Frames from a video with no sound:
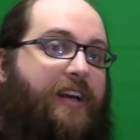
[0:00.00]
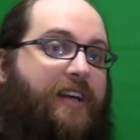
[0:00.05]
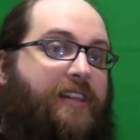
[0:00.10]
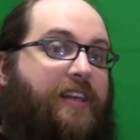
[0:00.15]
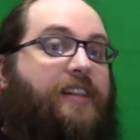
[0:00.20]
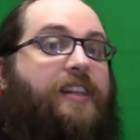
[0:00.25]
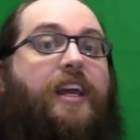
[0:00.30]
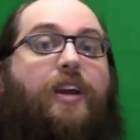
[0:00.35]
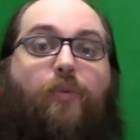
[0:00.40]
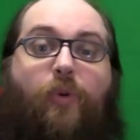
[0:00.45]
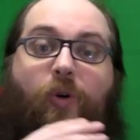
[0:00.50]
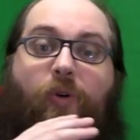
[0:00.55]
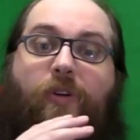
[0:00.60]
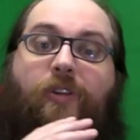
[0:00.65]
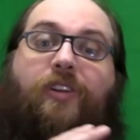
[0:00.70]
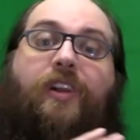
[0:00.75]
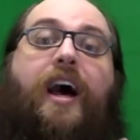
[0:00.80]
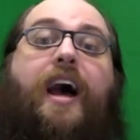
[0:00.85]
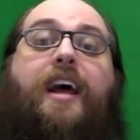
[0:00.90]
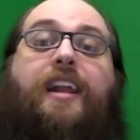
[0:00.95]
then they will
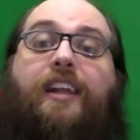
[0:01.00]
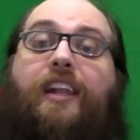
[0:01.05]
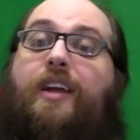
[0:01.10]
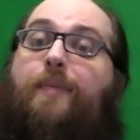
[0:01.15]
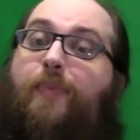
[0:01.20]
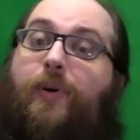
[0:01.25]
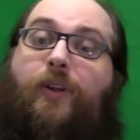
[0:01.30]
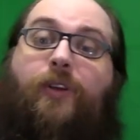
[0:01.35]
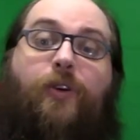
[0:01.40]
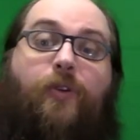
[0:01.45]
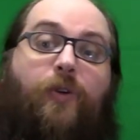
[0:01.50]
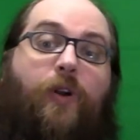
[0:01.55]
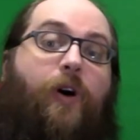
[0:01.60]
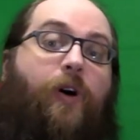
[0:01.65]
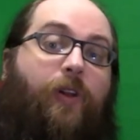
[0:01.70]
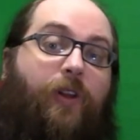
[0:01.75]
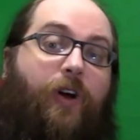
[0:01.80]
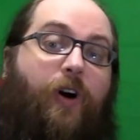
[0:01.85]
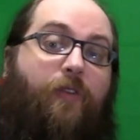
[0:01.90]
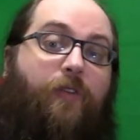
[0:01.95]
gladly pollute
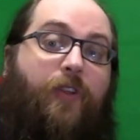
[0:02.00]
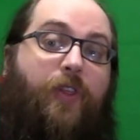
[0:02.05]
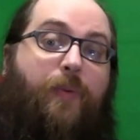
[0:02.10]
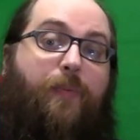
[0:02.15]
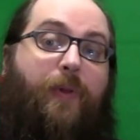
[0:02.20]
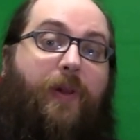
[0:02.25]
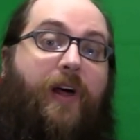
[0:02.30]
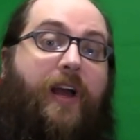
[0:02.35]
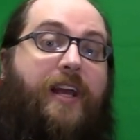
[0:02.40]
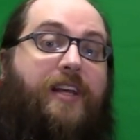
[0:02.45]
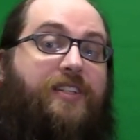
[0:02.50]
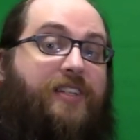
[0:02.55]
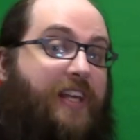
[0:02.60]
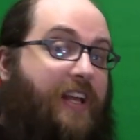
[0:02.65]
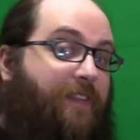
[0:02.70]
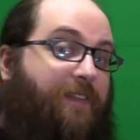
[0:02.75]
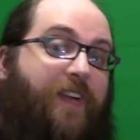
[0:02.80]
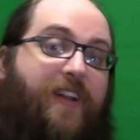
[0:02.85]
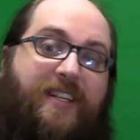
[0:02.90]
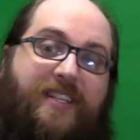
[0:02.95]
all over the place
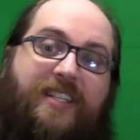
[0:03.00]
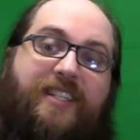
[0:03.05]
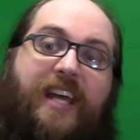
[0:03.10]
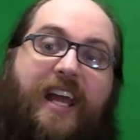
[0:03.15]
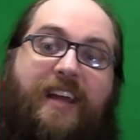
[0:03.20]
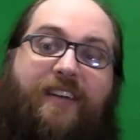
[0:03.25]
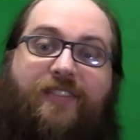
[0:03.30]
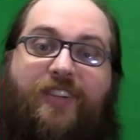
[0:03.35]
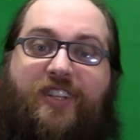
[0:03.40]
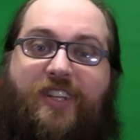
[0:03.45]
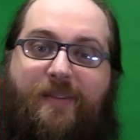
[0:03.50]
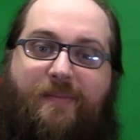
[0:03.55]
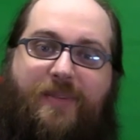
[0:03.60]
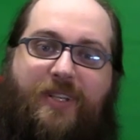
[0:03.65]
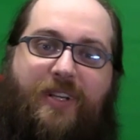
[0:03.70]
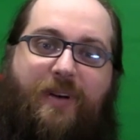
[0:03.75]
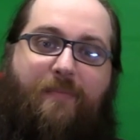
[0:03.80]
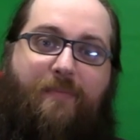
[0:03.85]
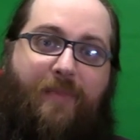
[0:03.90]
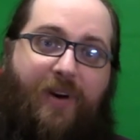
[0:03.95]
if it saves them
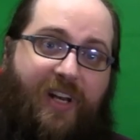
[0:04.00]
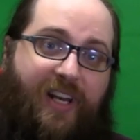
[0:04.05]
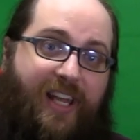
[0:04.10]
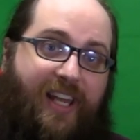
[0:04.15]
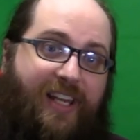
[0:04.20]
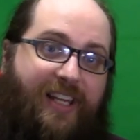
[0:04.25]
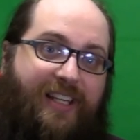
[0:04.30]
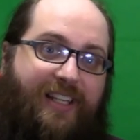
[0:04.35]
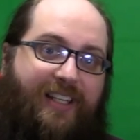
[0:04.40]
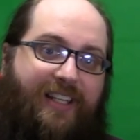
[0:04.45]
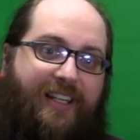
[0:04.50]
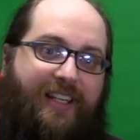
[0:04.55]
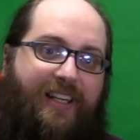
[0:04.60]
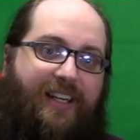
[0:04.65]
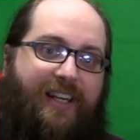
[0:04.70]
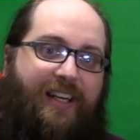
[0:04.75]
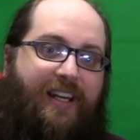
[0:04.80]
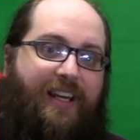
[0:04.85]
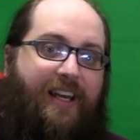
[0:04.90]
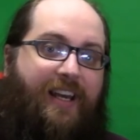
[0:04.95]
some money.
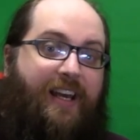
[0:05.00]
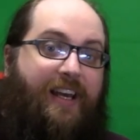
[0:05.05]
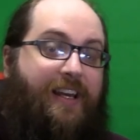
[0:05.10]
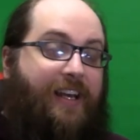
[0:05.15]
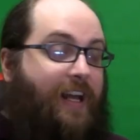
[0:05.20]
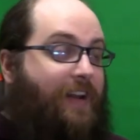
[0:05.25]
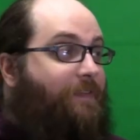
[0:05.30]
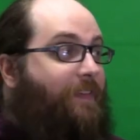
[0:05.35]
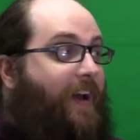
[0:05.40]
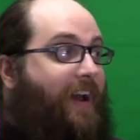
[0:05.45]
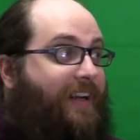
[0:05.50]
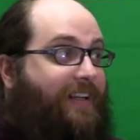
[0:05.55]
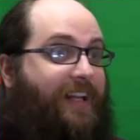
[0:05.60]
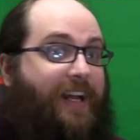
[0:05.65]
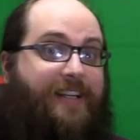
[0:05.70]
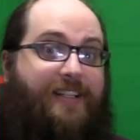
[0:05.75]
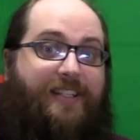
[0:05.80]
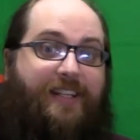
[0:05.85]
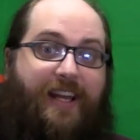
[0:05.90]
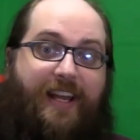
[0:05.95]
In fact,
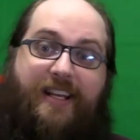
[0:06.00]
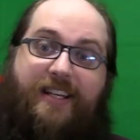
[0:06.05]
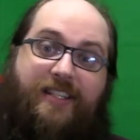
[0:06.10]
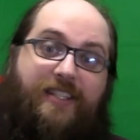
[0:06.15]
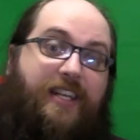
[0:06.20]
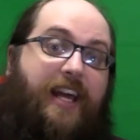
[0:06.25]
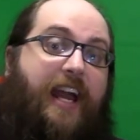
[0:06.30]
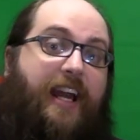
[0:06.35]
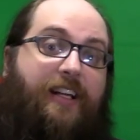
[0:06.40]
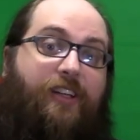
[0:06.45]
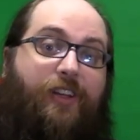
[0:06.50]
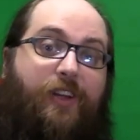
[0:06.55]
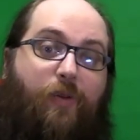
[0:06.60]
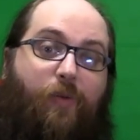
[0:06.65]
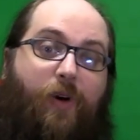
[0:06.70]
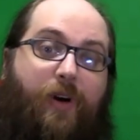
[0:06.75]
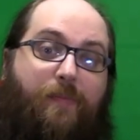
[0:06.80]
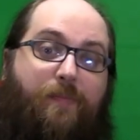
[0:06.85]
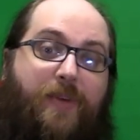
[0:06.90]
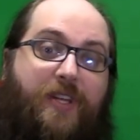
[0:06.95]
that's exactly
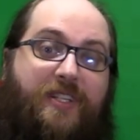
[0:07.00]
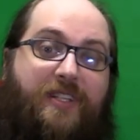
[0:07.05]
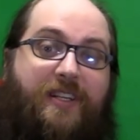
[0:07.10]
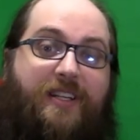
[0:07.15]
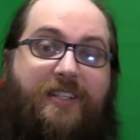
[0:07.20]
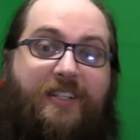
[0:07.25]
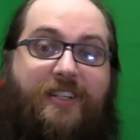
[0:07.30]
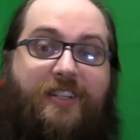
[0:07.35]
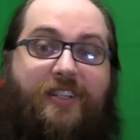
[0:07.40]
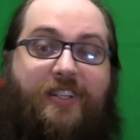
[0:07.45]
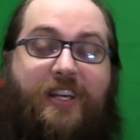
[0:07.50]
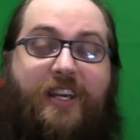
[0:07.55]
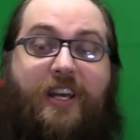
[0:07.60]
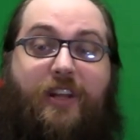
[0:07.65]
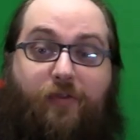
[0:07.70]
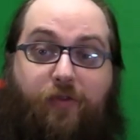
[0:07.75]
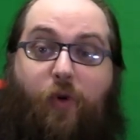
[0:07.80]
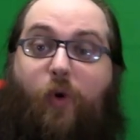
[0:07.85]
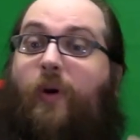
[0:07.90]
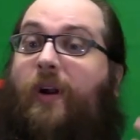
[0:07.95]
what businesses
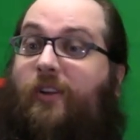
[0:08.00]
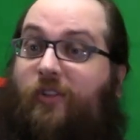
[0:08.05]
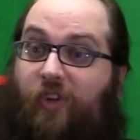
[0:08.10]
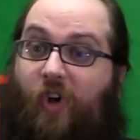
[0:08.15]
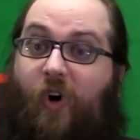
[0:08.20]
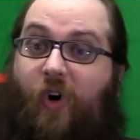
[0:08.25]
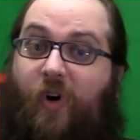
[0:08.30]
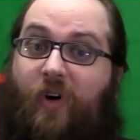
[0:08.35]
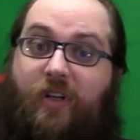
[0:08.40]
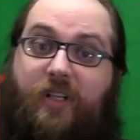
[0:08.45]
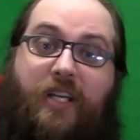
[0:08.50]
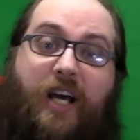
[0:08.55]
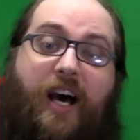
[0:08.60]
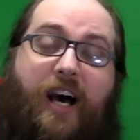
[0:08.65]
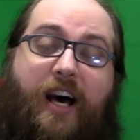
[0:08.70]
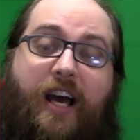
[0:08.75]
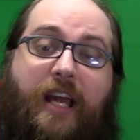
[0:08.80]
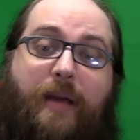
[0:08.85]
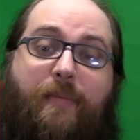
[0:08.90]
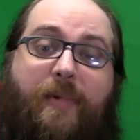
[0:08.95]
did for a long
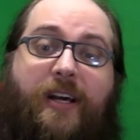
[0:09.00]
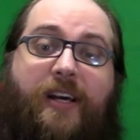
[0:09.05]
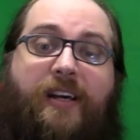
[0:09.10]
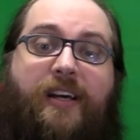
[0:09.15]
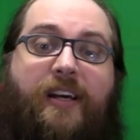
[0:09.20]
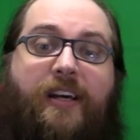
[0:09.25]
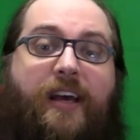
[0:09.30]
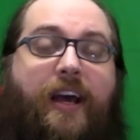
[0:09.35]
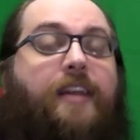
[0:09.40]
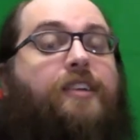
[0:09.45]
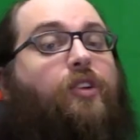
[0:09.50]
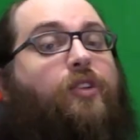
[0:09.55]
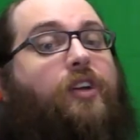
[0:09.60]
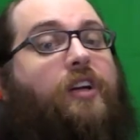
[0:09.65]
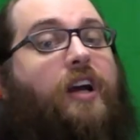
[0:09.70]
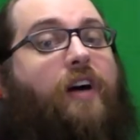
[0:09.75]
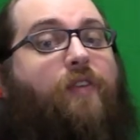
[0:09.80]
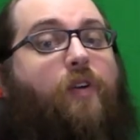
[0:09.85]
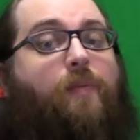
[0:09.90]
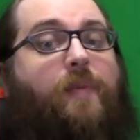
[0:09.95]
time, until the
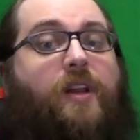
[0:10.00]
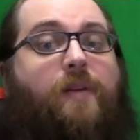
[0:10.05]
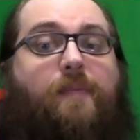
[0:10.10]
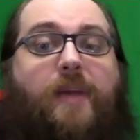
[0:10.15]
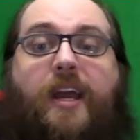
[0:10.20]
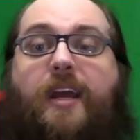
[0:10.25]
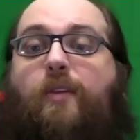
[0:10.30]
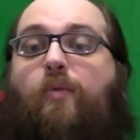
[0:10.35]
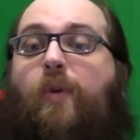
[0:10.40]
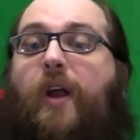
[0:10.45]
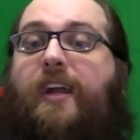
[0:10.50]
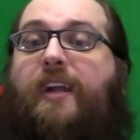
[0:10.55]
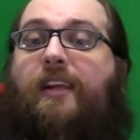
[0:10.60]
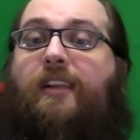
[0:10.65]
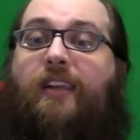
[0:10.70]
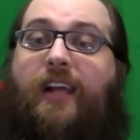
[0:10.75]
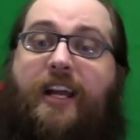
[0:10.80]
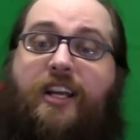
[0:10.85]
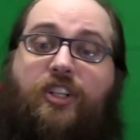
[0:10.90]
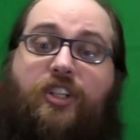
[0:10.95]
government made
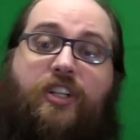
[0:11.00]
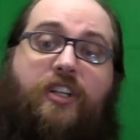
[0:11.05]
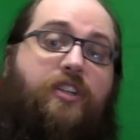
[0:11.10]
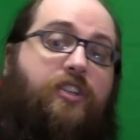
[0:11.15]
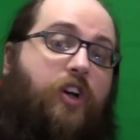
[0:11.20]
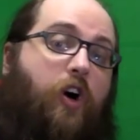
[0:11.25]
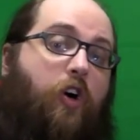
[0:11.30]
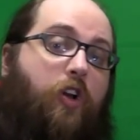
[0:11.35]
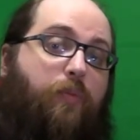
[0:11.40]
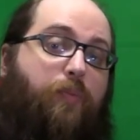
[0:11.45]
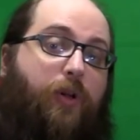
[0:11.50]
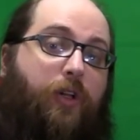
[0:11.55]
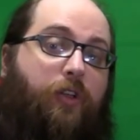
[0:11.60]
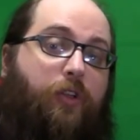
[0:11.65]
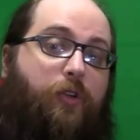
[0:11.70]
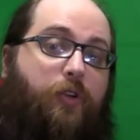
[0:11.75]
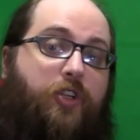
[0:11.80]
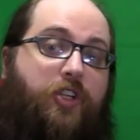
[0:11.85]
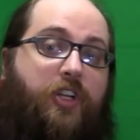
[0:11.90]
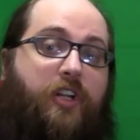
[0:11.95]
regulations on
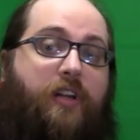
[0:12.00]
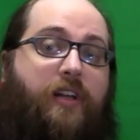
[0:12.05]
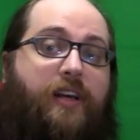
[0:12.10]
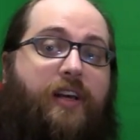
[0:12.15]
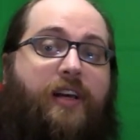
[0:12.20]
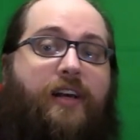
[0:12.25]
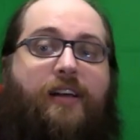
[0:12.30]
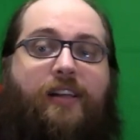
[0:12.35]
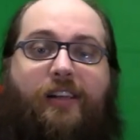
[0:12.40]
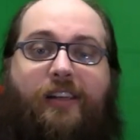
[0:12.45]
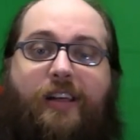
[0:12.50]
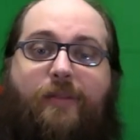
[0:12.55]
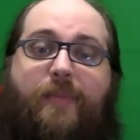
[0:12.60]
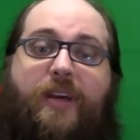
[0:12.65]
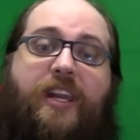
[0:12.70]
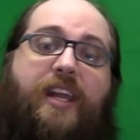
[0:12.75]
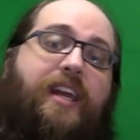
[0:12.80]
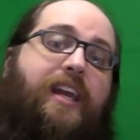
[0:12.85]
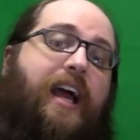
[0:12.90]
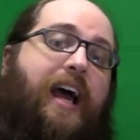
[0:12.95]
pollution,
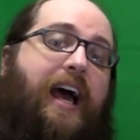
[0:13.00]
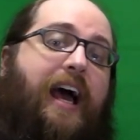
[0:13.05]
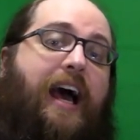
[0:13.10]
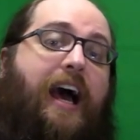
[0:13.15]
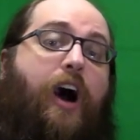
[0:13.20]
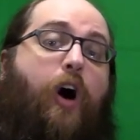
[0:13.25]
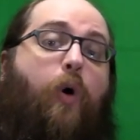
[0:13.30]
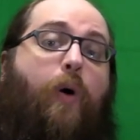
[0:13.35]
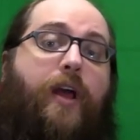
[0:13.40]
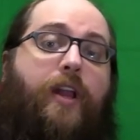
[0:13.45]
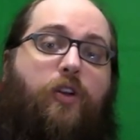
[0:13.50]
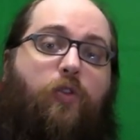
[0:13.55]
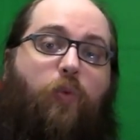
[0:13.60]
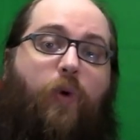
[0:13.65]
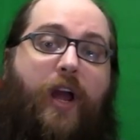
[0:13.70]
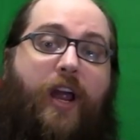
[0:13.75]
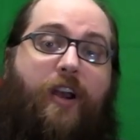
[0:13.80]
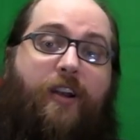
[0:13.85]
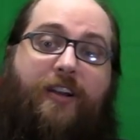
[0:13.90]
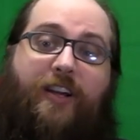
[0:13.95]
limiting how and
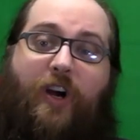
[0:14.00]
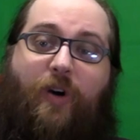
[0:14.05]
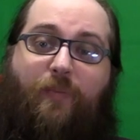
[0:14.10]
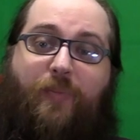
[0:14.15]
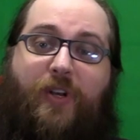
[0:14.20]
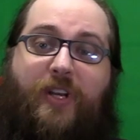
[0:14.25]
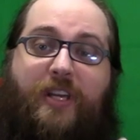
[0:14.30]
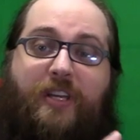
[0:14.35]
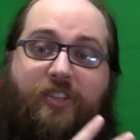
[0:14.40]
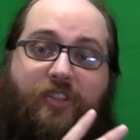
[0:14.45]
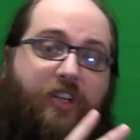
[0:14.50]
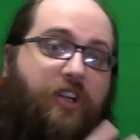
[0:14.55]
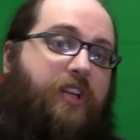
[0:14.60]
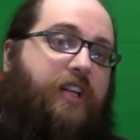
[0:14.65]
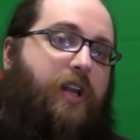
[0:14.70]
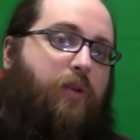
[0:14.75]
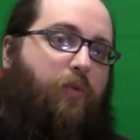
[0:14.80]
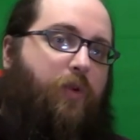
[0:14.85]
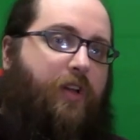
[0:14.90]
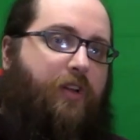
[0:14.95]
where companies could
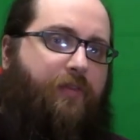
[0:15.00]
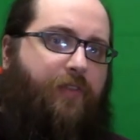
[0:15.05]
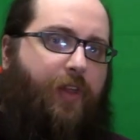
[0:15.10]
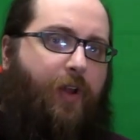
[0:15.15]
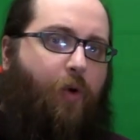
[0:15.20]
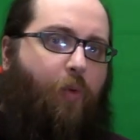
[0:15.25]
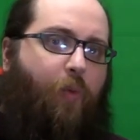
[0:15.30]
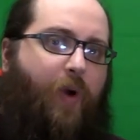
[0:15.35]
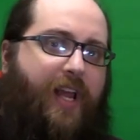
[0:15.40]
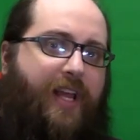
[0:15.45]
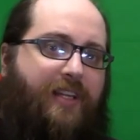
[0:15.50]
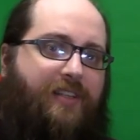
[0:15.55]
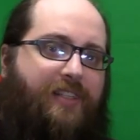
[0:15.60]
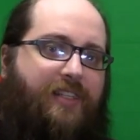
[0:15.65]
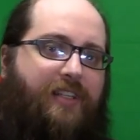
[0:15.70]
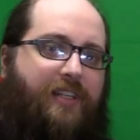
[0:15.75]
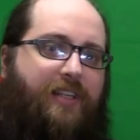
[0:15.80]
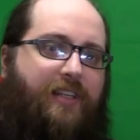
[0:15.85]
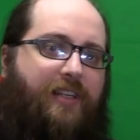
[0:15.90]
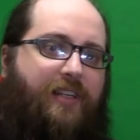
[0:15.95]
get rid of their
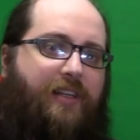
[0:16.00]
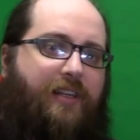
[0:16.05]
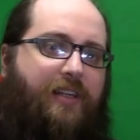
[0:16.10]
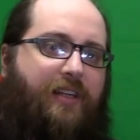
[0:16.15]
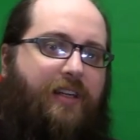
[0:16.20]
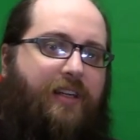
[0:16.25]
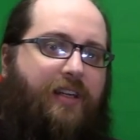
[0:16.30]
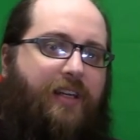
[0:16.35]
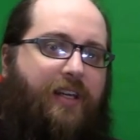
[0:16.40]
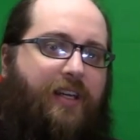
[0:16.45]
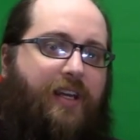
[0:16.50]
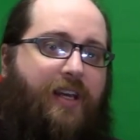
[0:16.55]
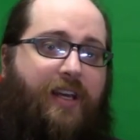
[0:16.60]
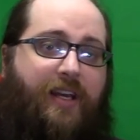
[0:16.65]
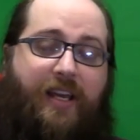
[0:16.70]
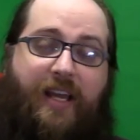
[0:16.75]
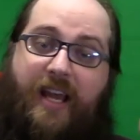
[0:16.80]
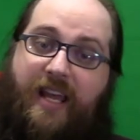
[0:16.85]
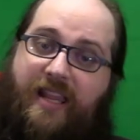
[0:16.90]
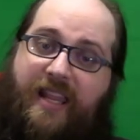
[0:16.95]
waste.
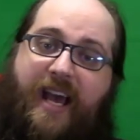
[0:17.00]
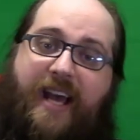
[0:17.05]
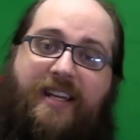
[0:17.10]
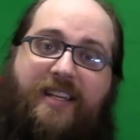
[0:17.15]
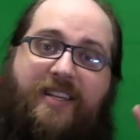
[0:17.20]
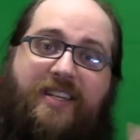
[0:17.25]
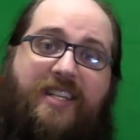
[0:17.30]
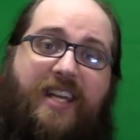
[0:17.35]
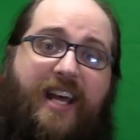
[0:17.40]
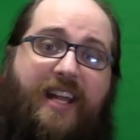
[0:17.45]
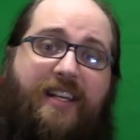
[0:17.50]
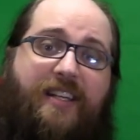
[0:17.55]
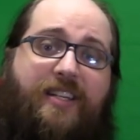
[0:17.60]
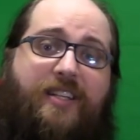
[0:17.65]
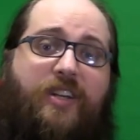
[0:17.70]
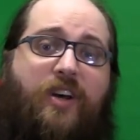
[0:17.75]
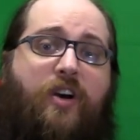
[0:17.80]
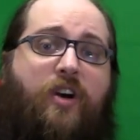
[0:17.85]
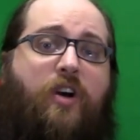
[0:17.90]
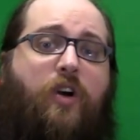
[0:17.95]
In that
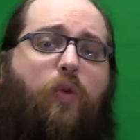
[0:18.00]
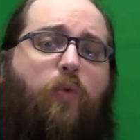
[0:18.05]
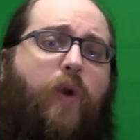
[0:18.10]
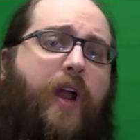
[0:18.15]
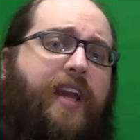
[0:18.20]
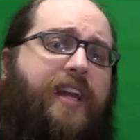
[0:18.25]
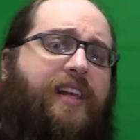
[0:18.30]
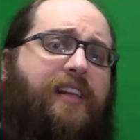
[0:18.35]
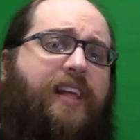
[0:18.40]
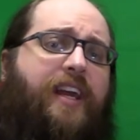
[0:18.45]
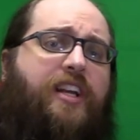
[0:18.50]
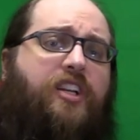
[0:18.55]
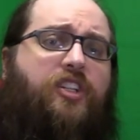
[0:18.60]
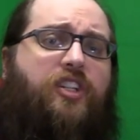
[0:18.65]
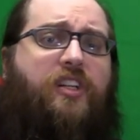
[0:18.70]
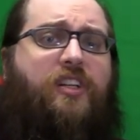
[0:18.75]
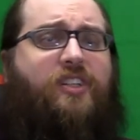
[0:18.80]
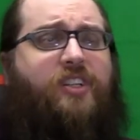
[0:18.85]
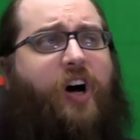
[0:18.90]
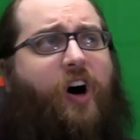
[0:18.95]
sense, regulations